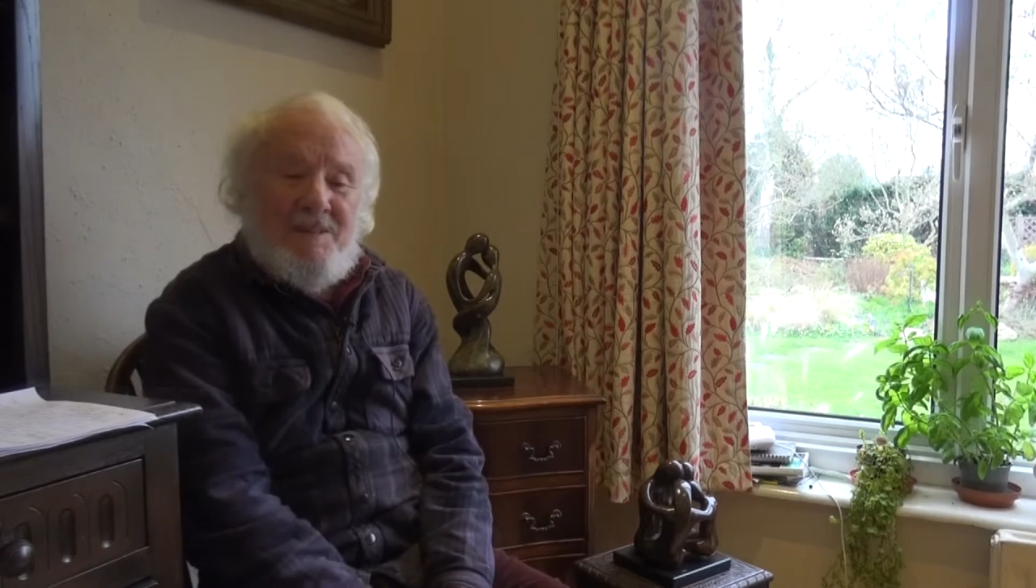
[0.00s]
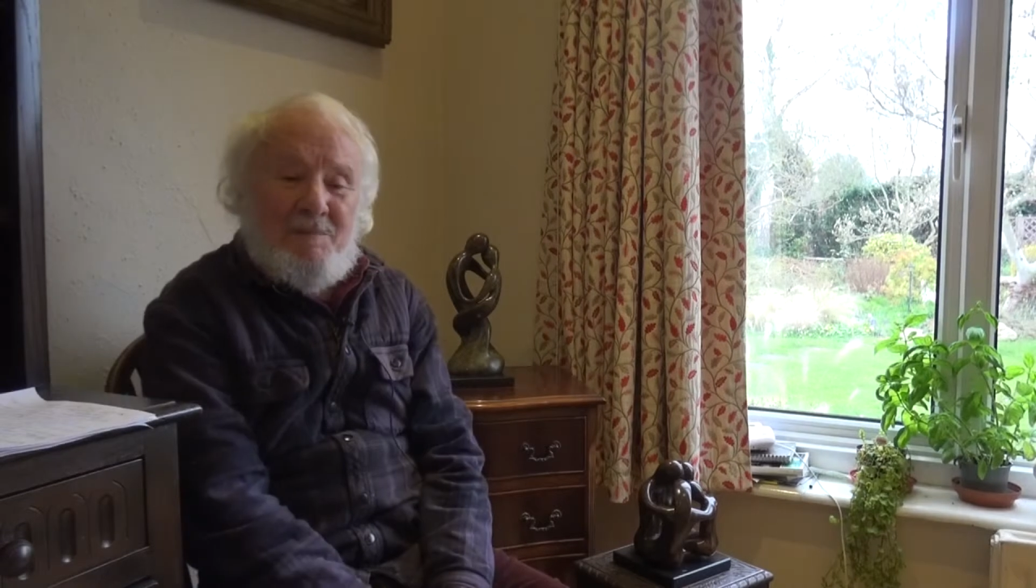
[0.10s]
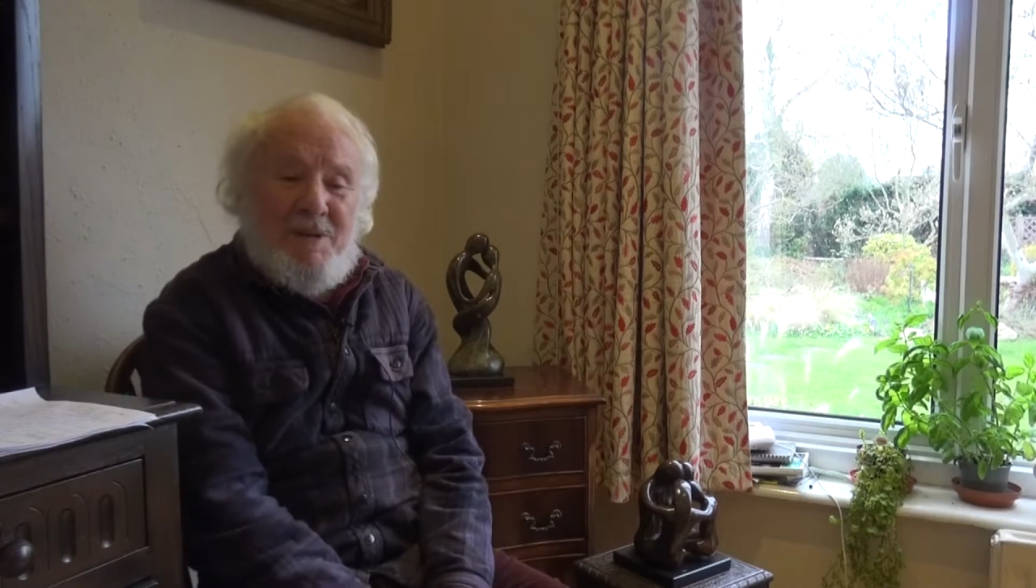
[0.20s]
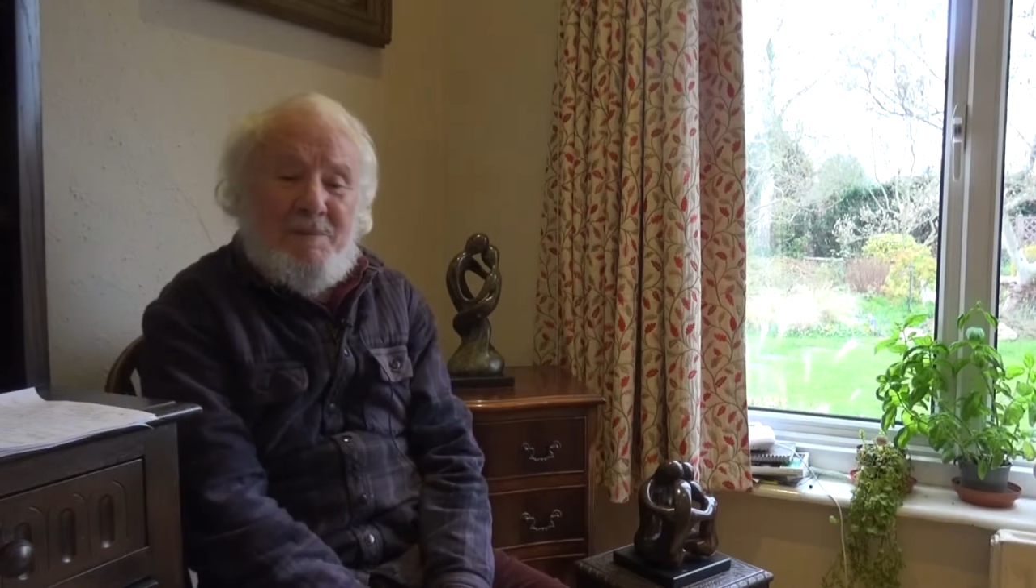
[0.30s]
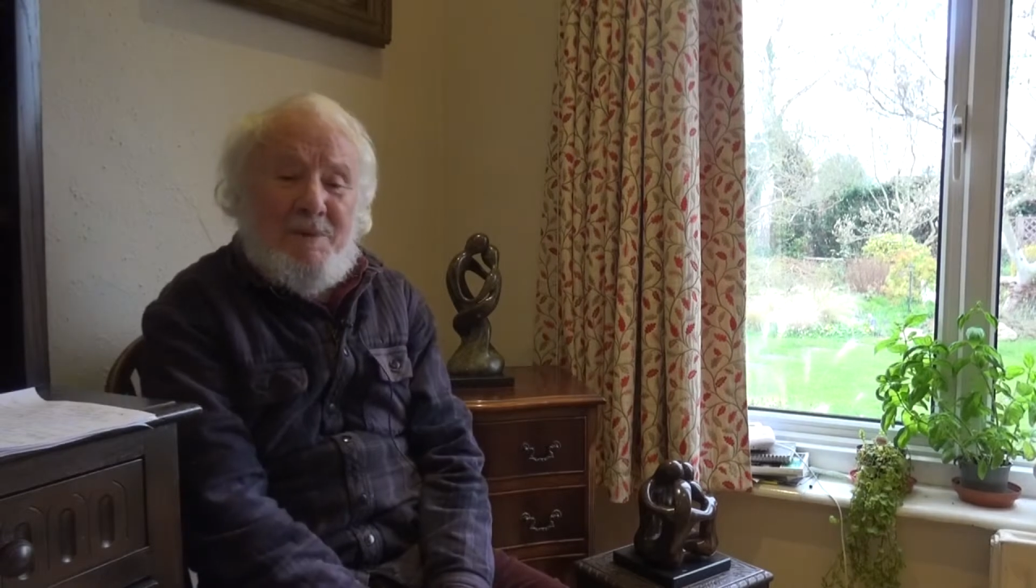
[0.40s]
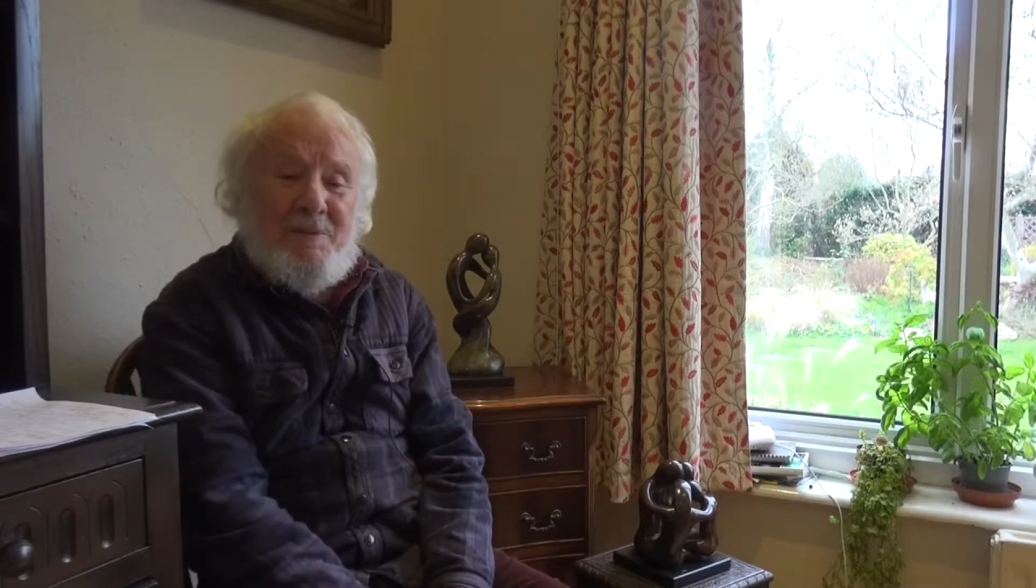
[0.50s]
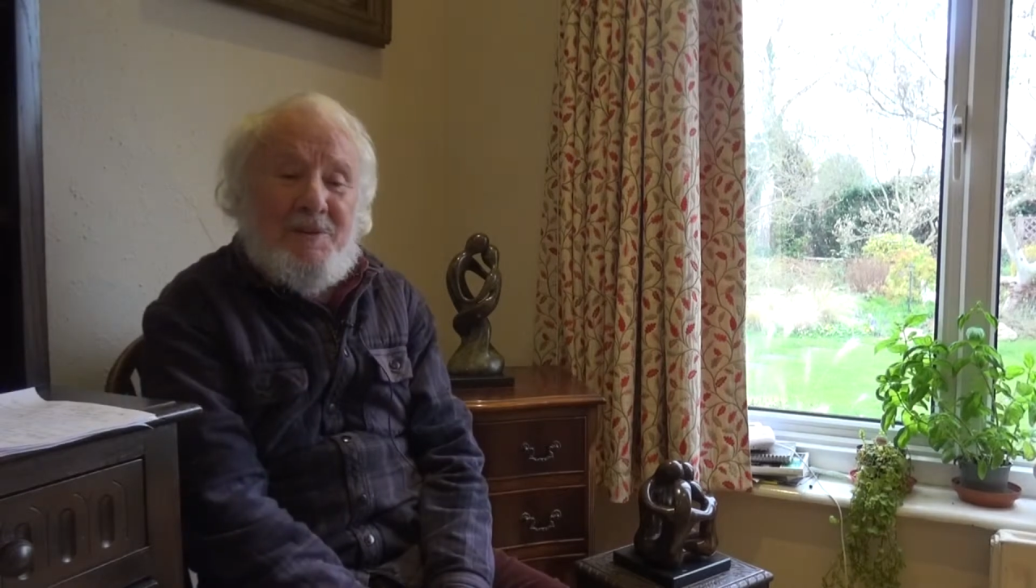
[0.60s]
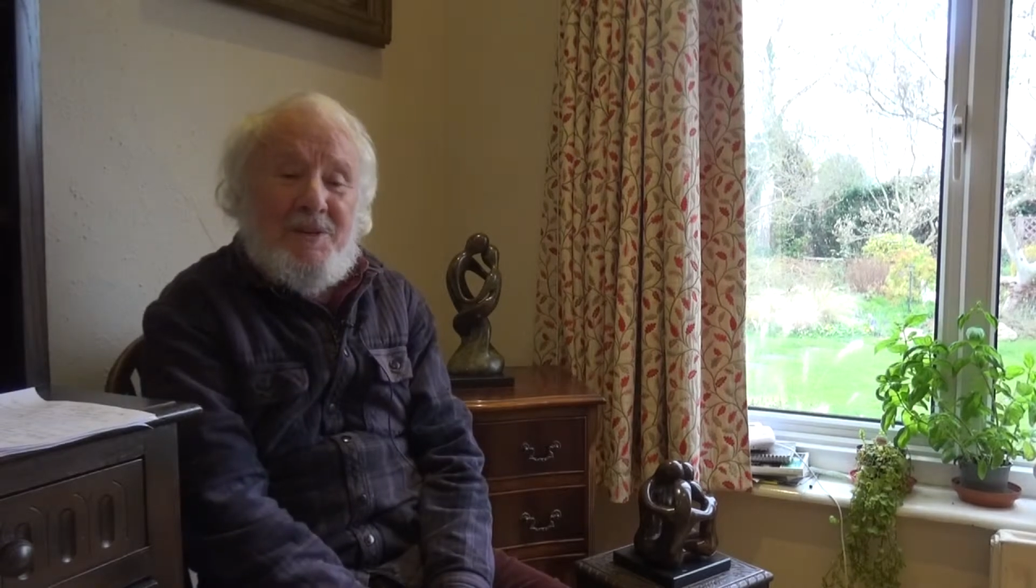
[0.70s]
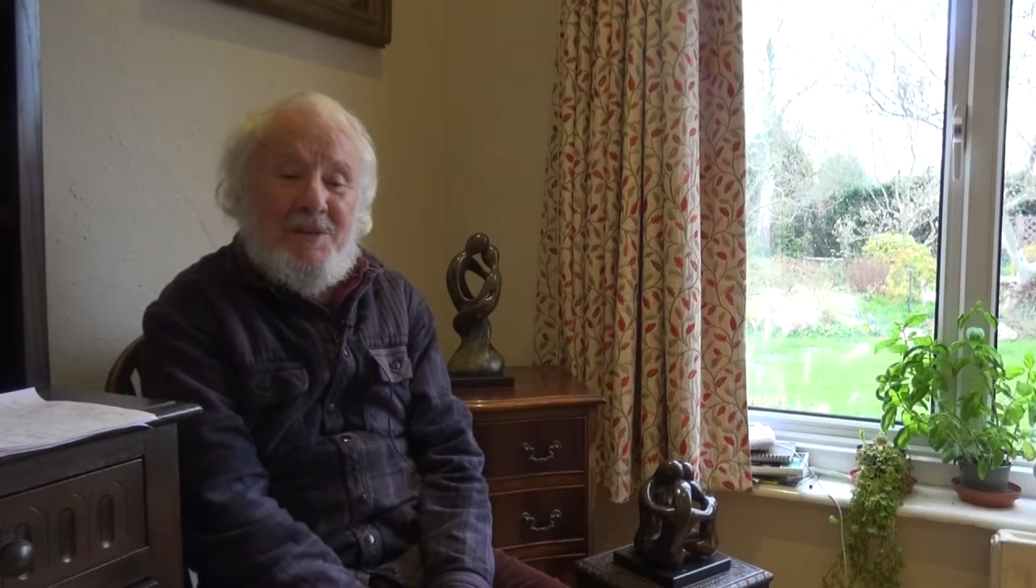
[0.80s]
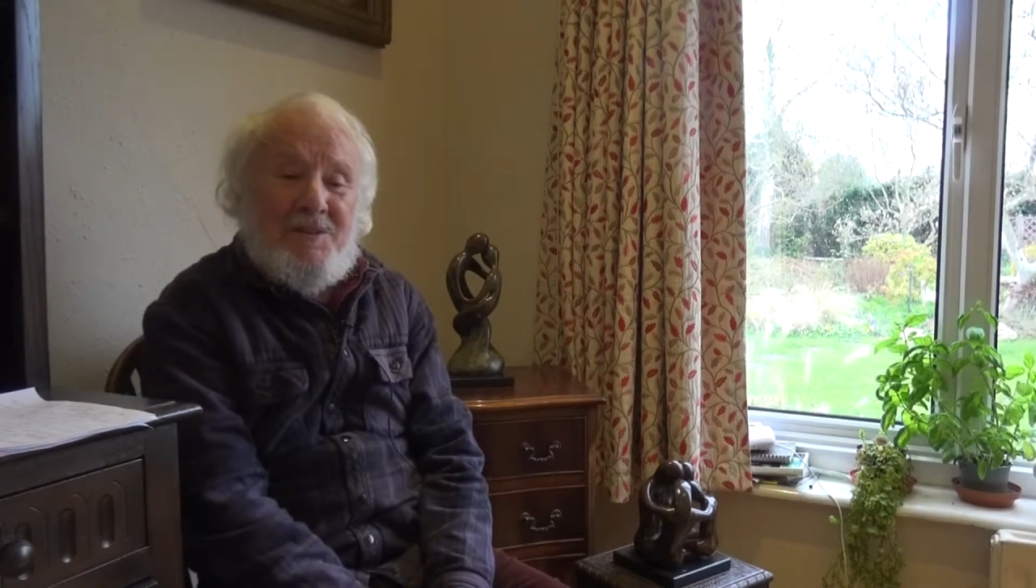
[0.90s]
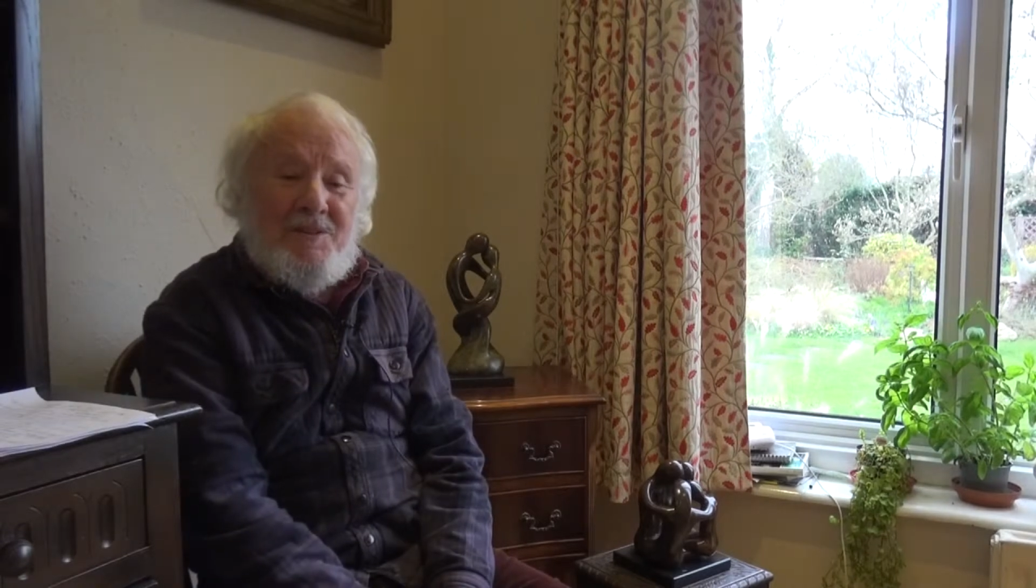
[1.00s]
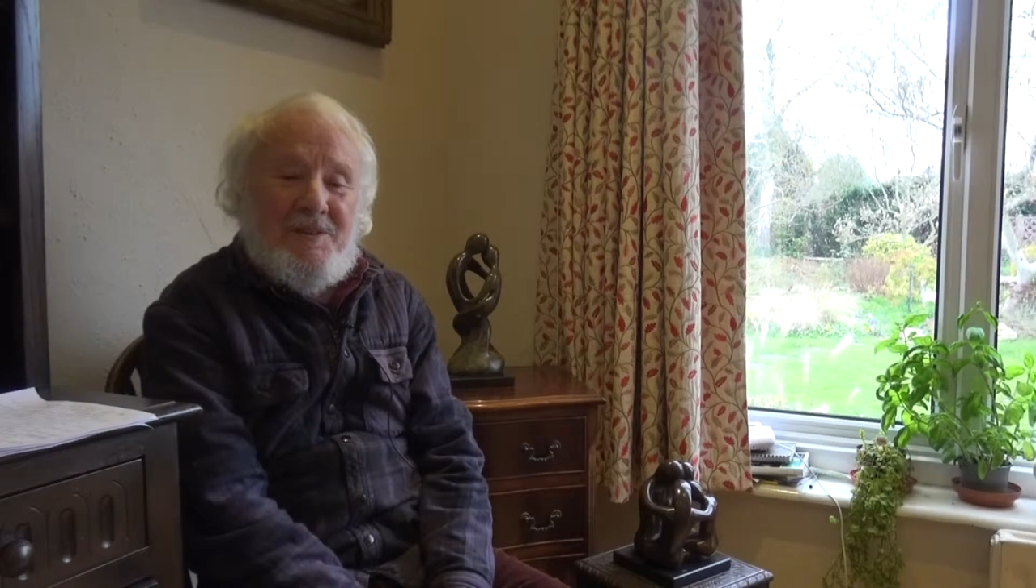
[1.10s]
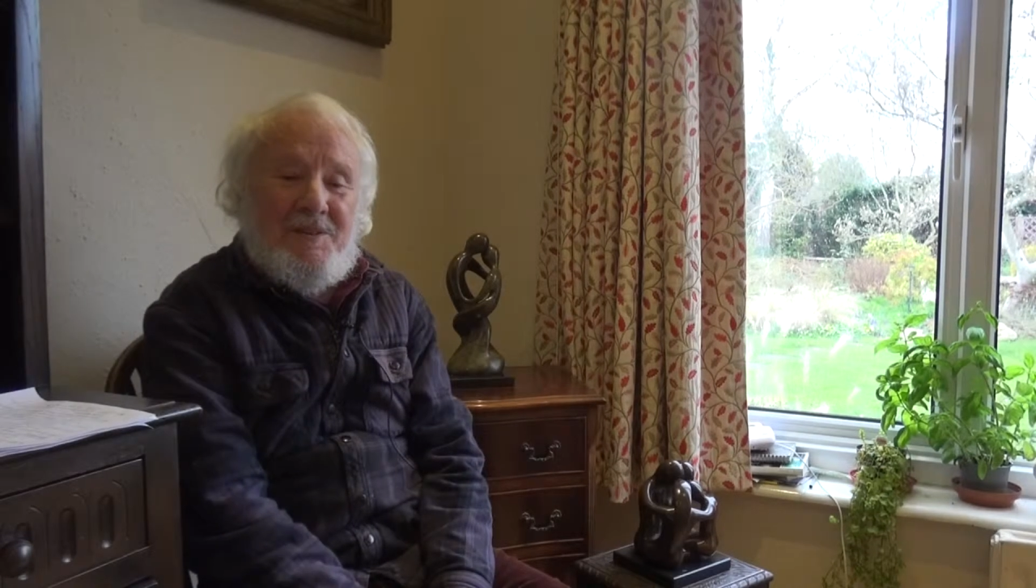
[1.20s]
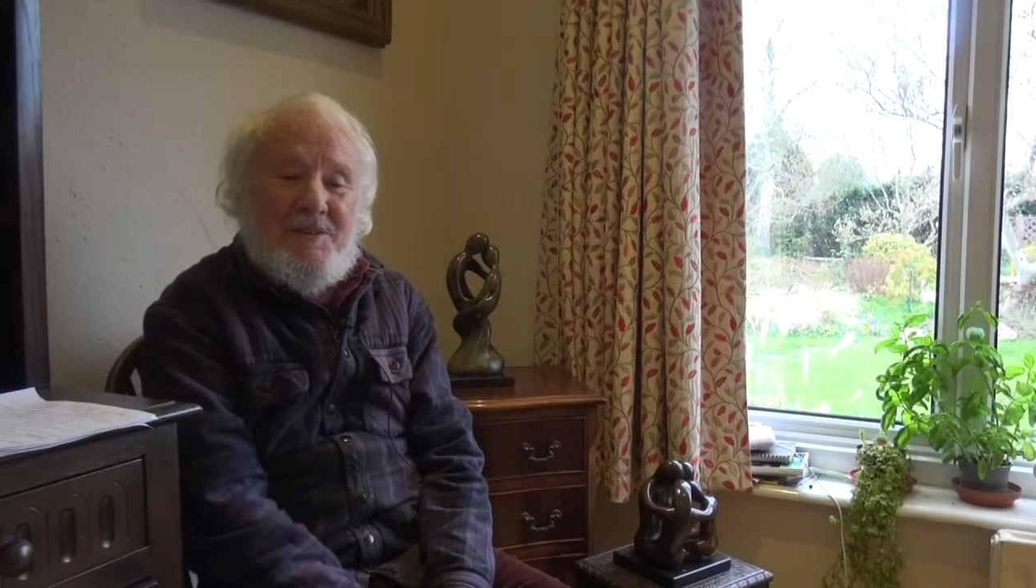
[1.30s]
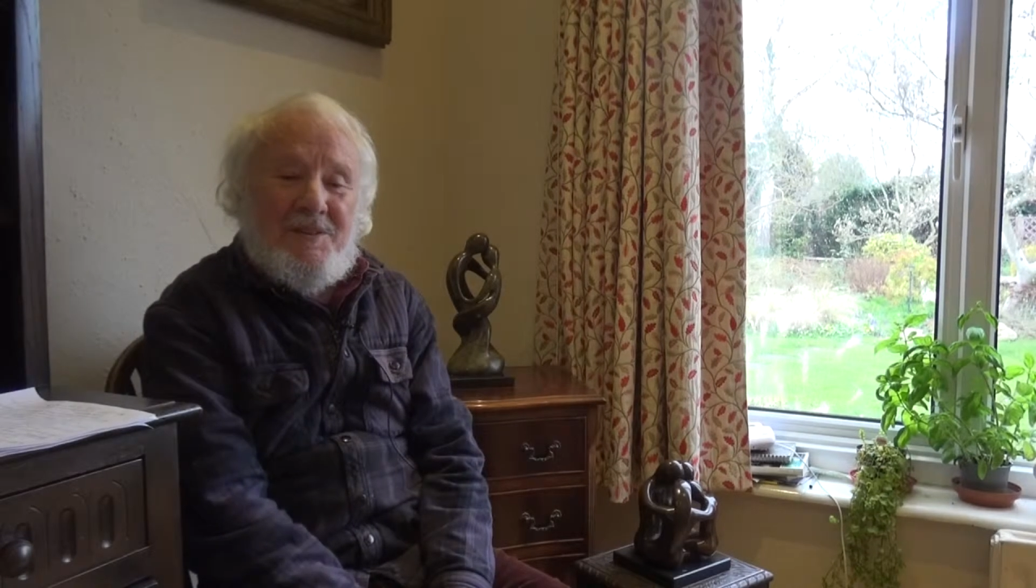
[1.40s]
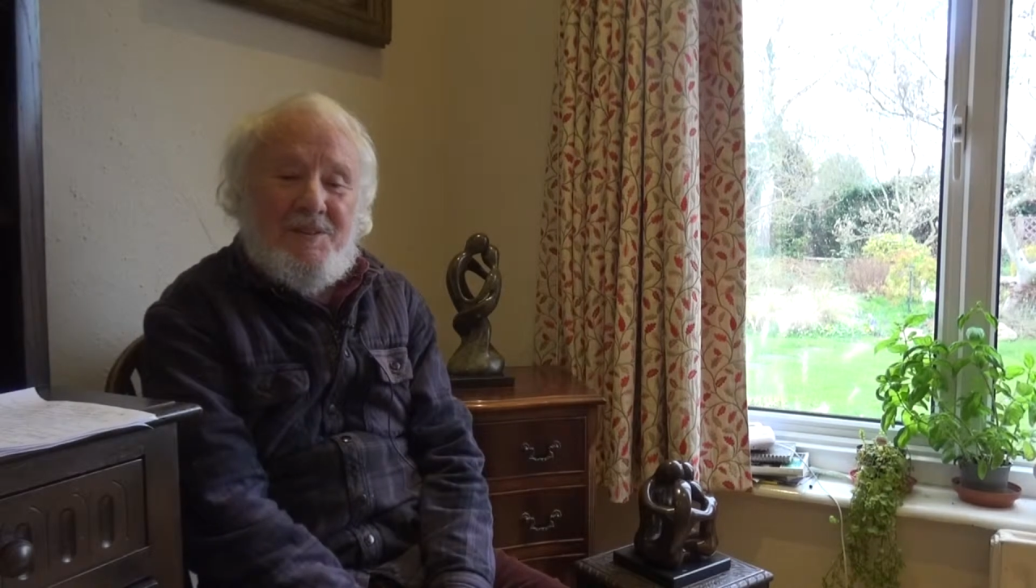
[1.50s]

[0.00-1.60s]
My memory is that